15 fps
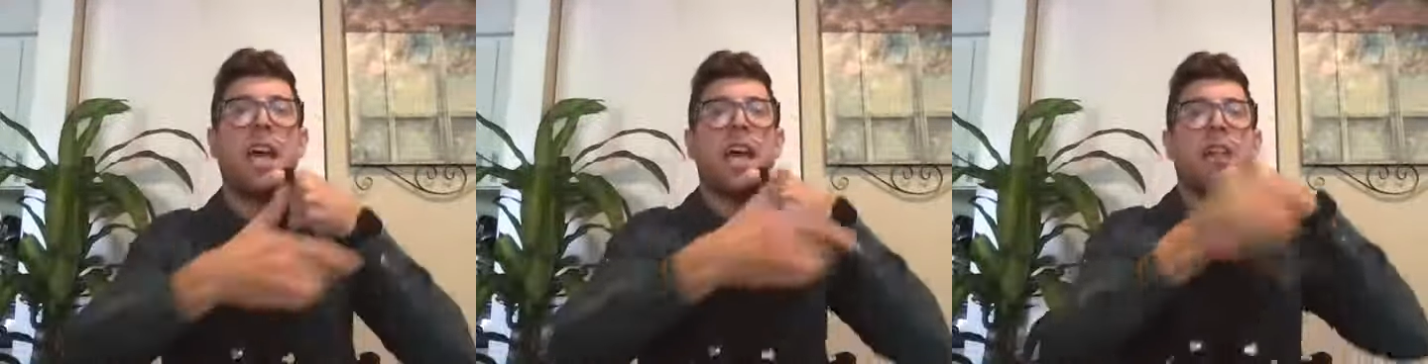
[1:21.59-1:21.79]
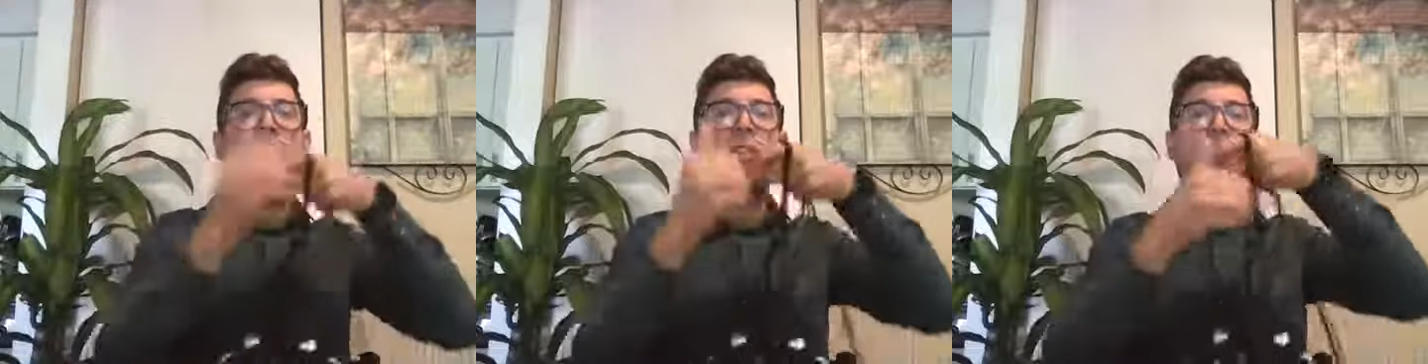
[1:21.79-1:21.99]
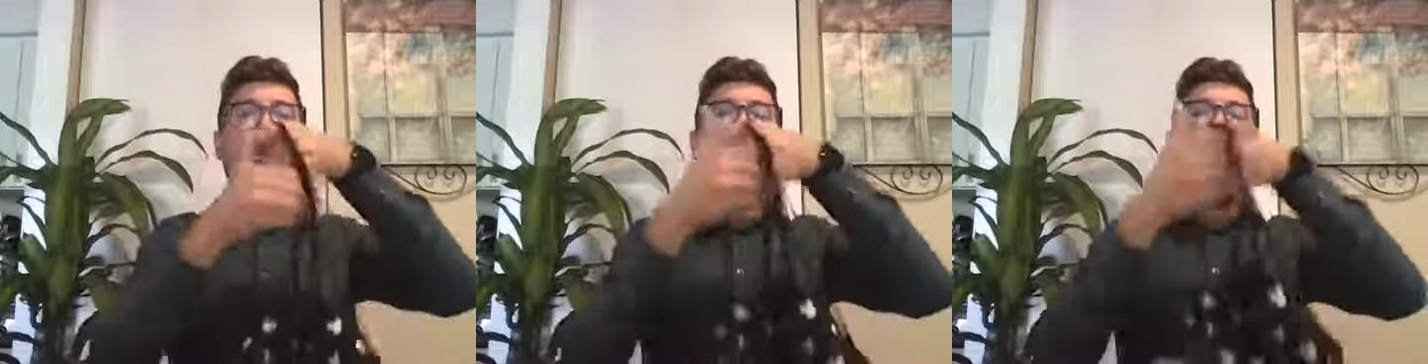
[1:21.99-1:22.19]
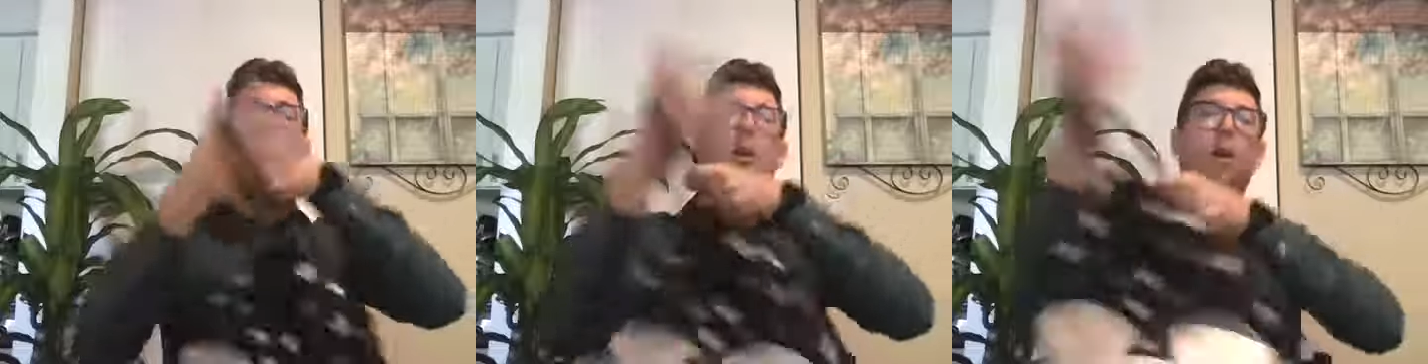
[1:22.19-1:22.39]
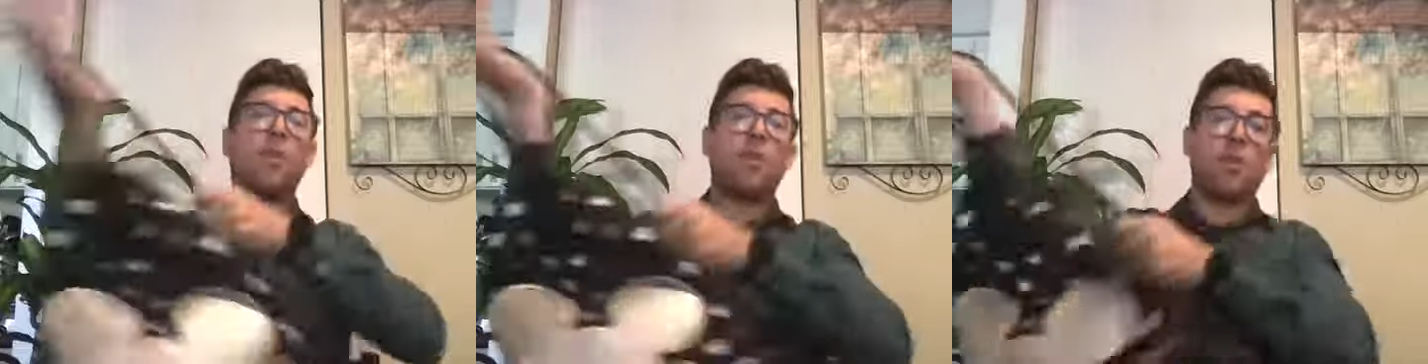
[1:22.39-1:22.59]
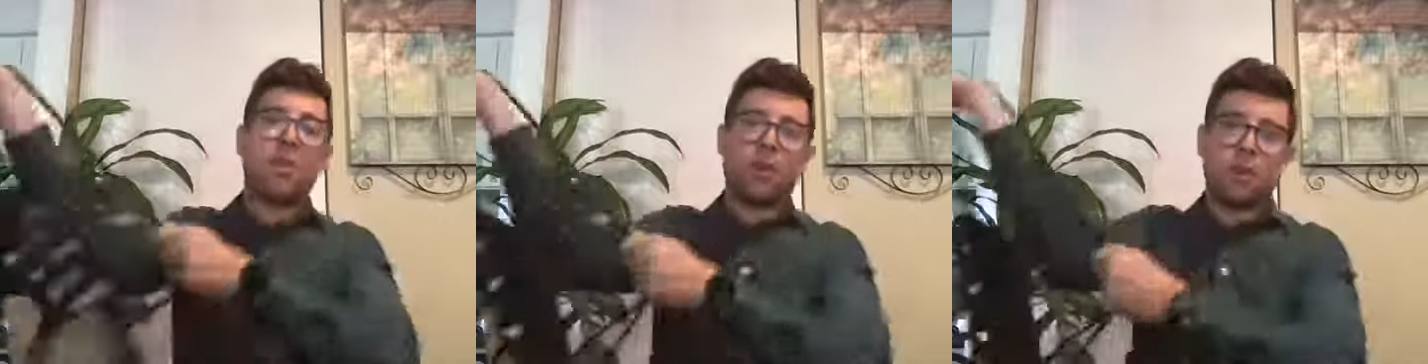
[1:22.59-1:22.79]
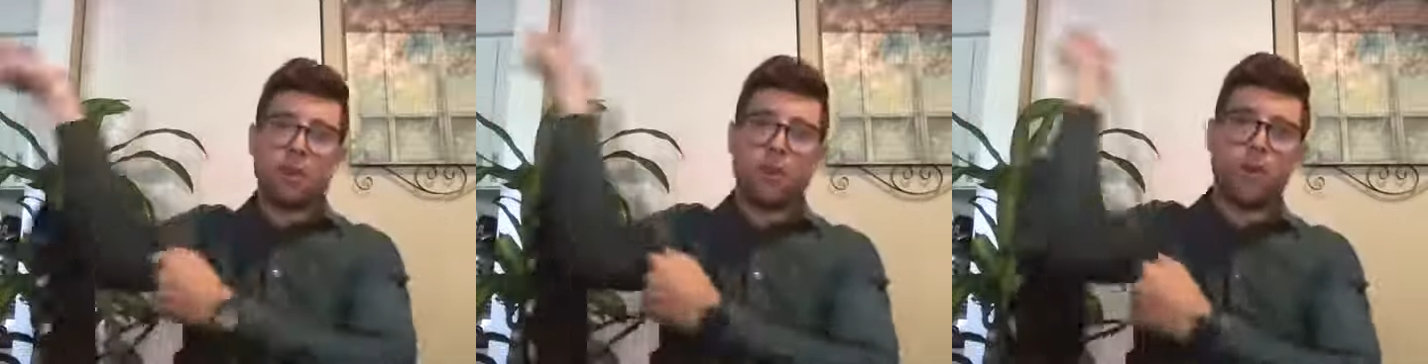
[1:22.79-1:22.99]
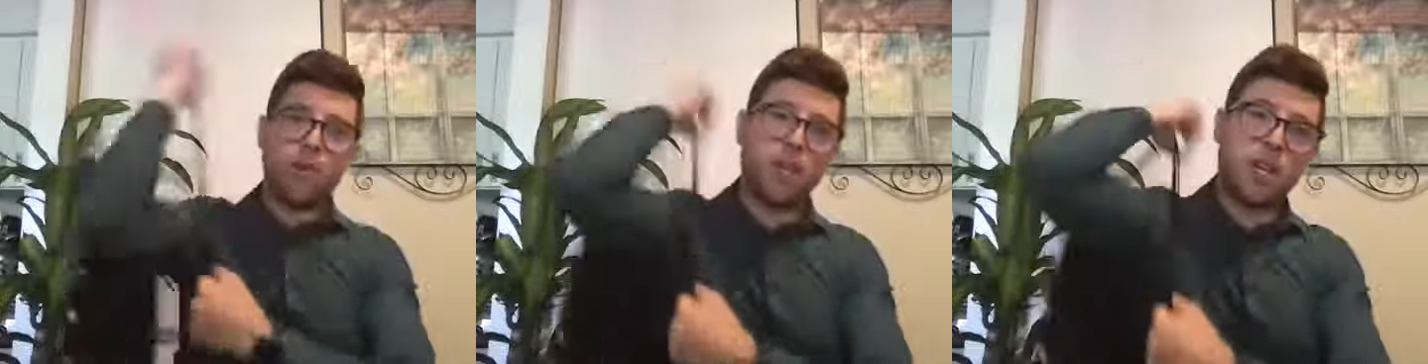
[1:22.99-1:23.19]
and throw it over your
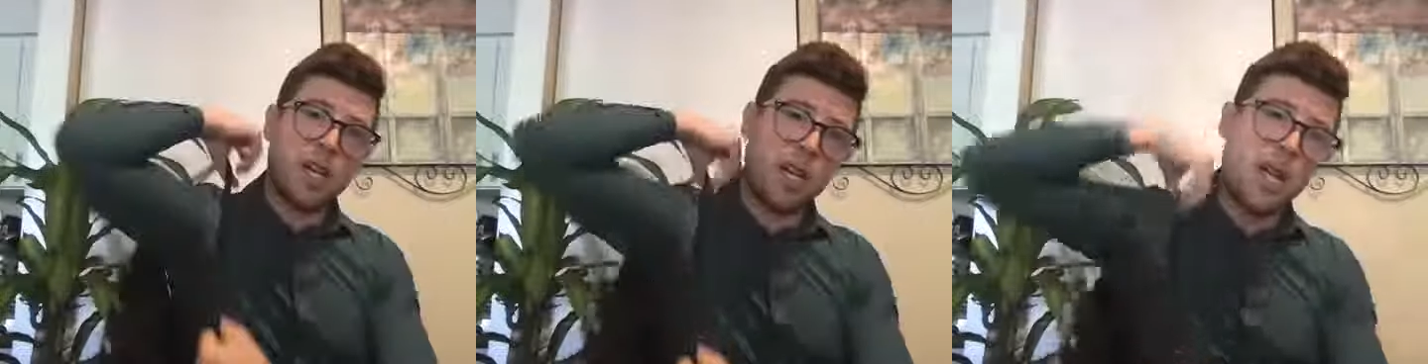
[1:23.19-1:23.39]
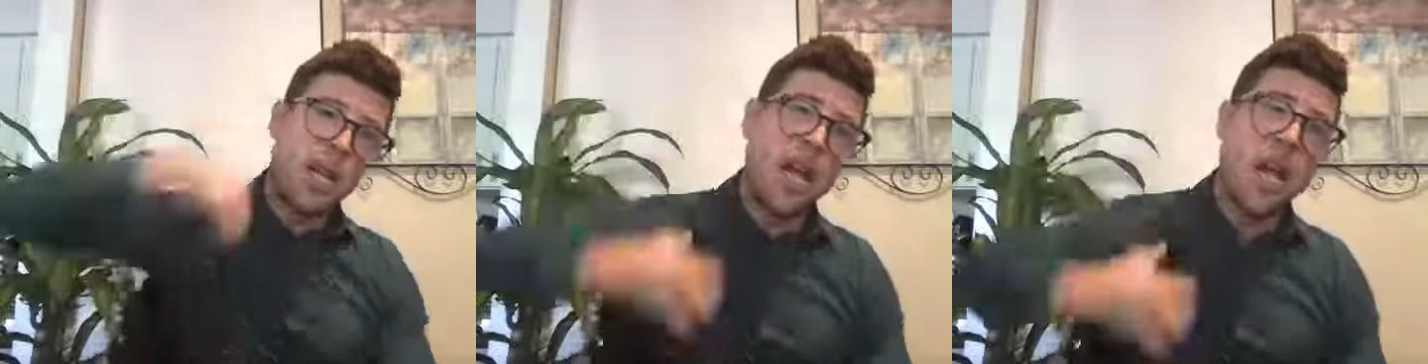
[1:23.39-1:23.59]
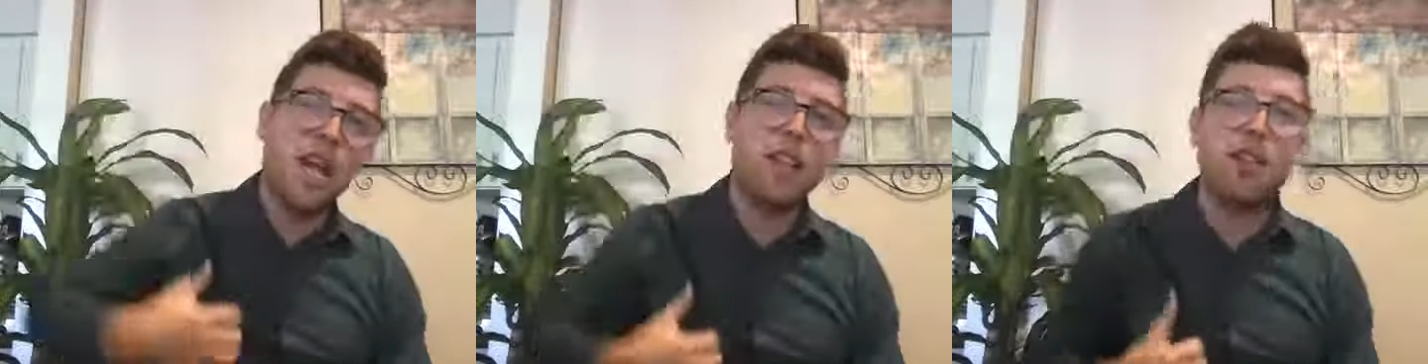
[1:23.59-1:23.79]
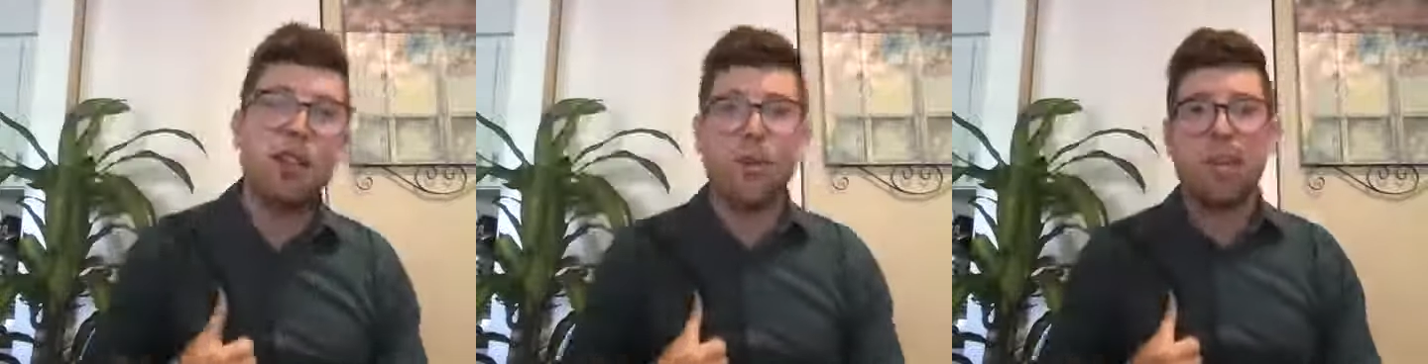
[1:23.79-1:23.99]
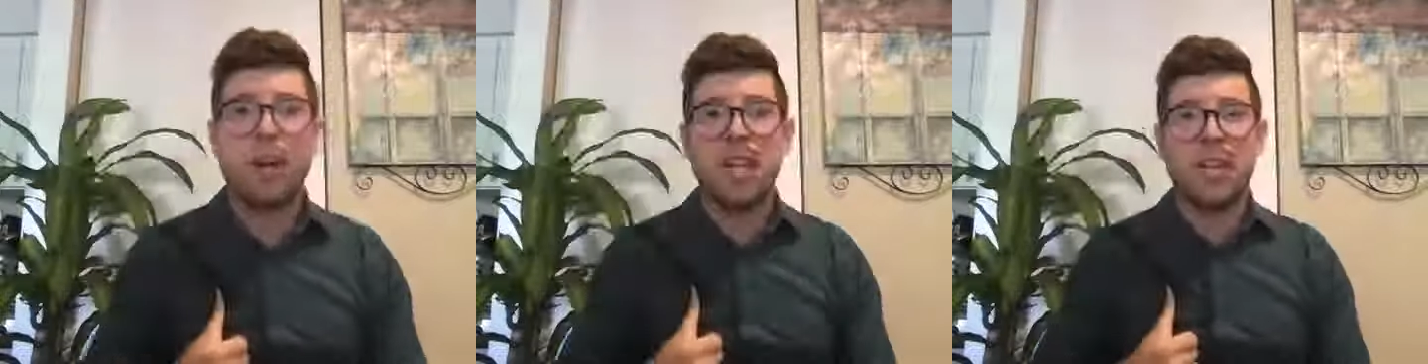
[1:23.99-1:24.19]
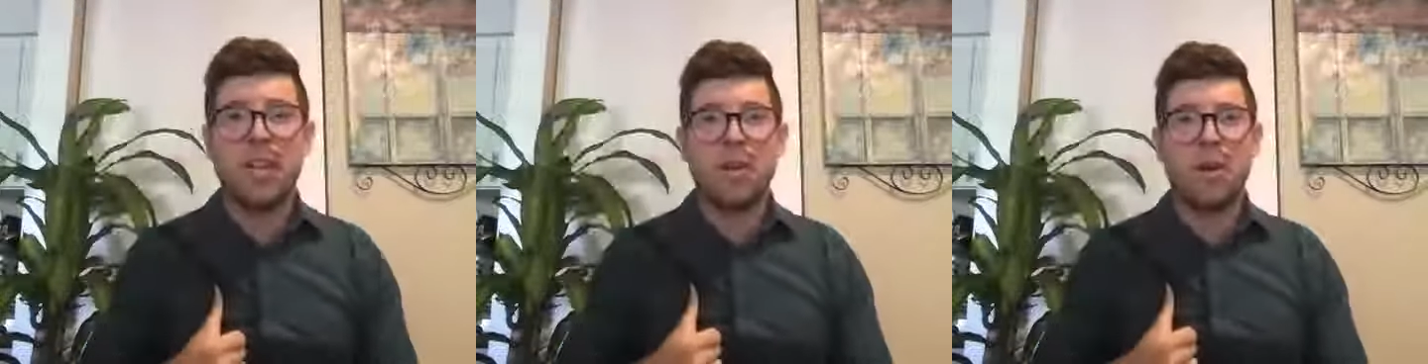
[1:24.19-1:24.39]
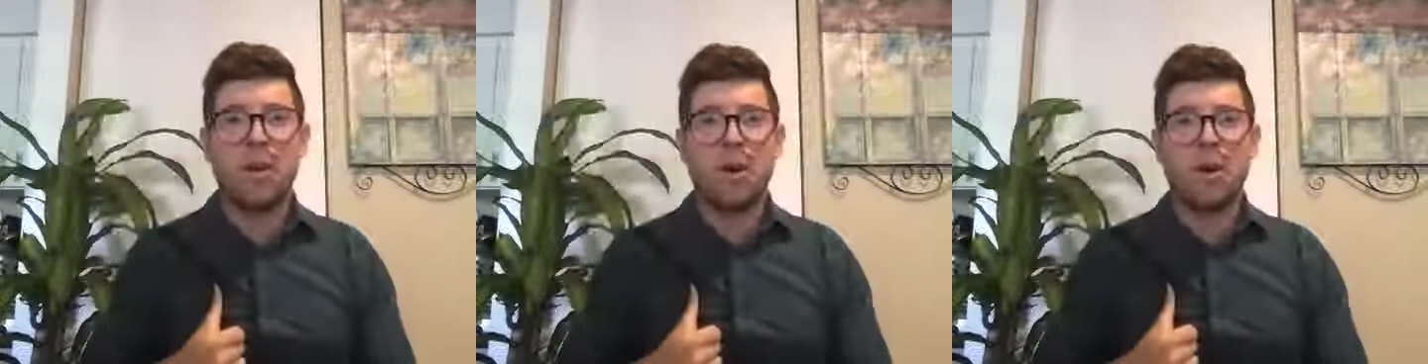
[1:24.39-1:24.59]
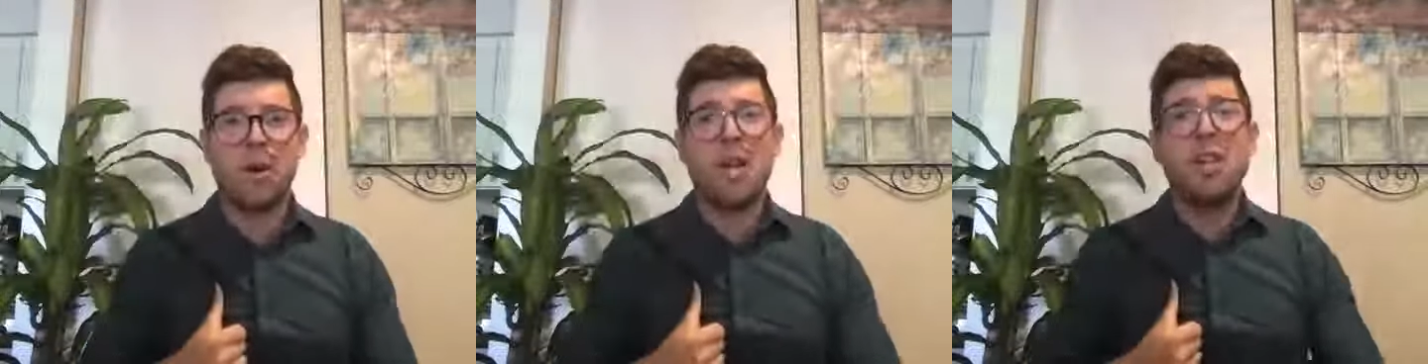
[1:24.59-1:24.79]
shoulder, and you're ready to
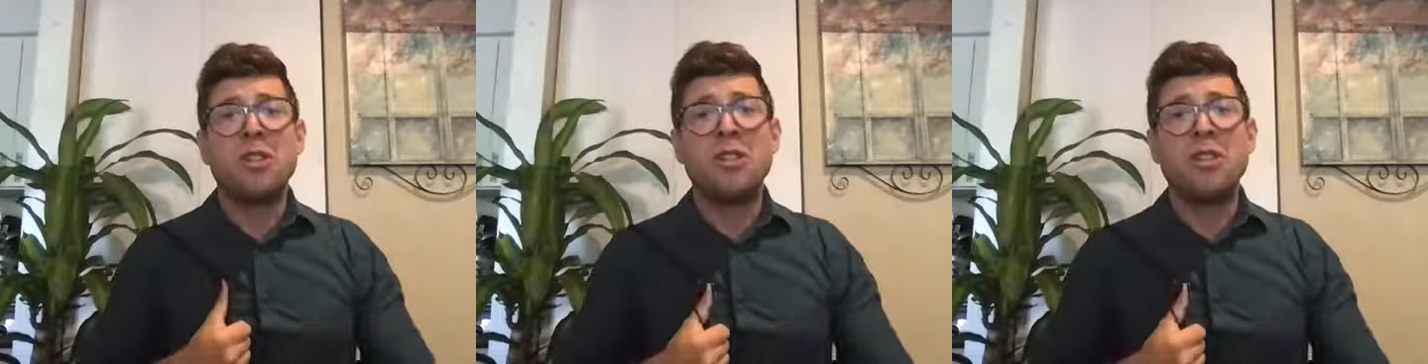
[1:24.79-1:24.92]
go.